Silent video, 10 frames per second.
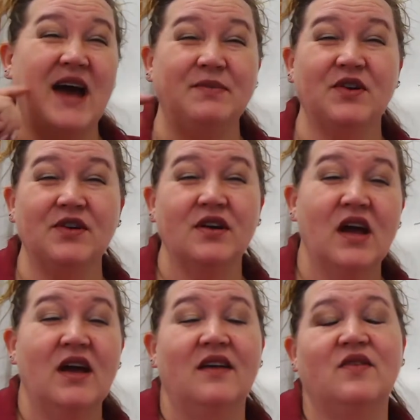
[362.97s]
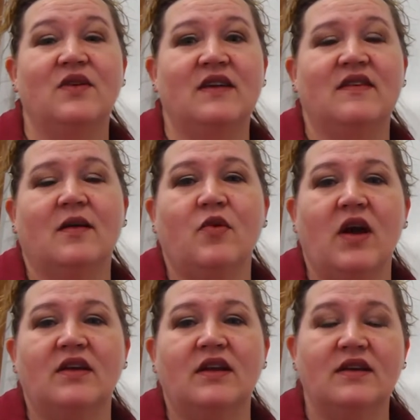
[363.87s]
chapter, so it doesn't come
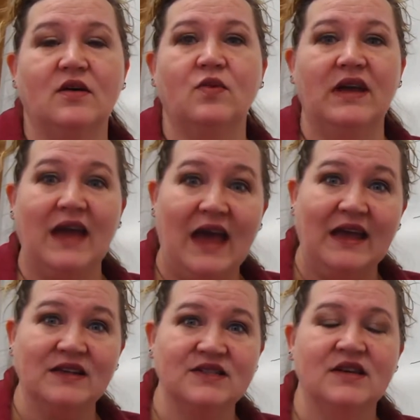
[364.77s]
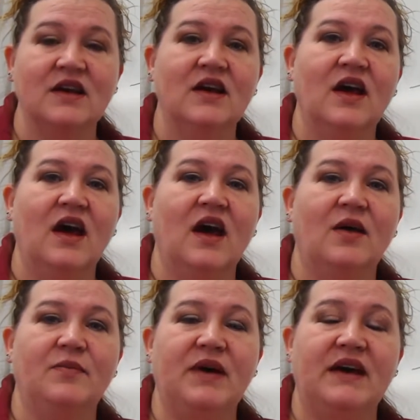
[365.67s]
around until week 8.
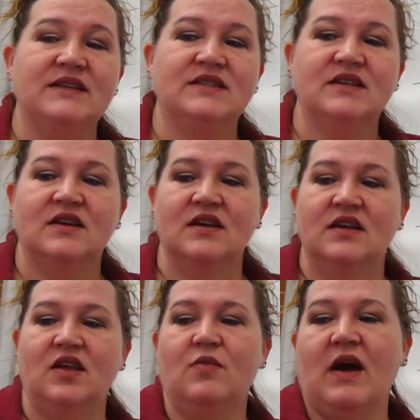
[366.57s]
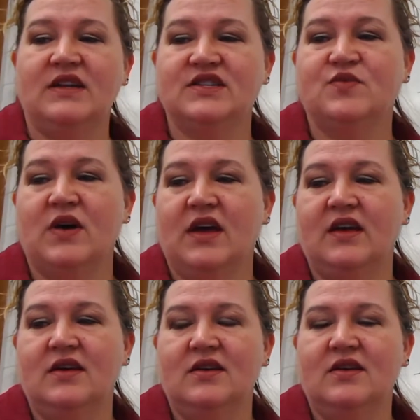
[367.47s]
But you might just want
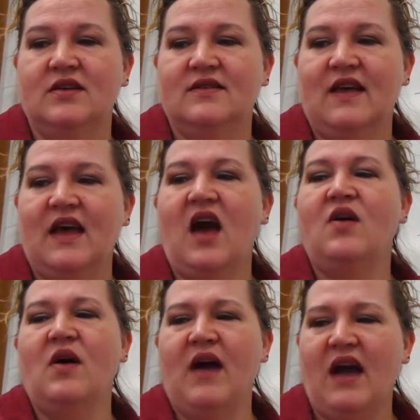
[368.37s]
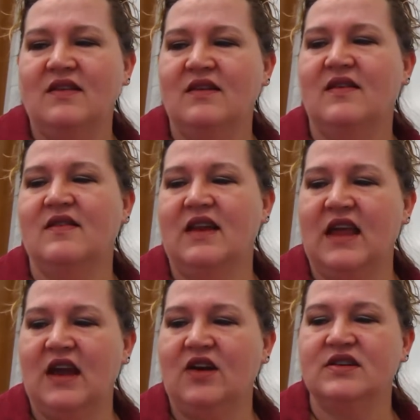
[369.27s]
to say, oh, okay, this is in
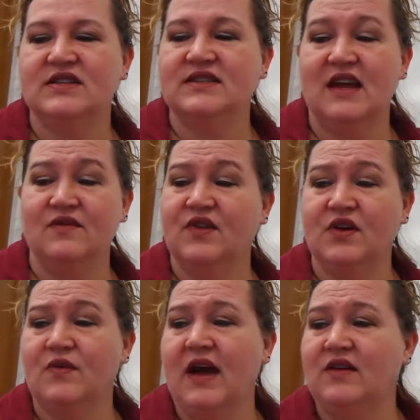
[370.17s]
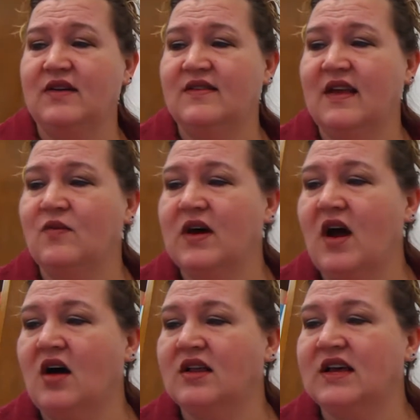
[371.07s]
here, and just kind of look around and see what
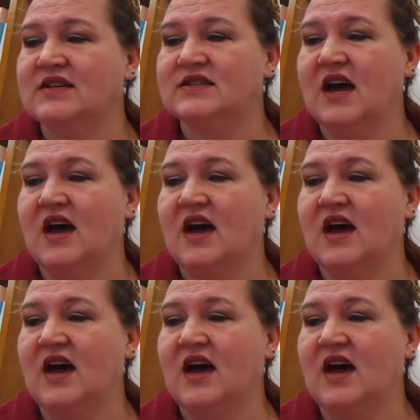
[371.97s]
all it,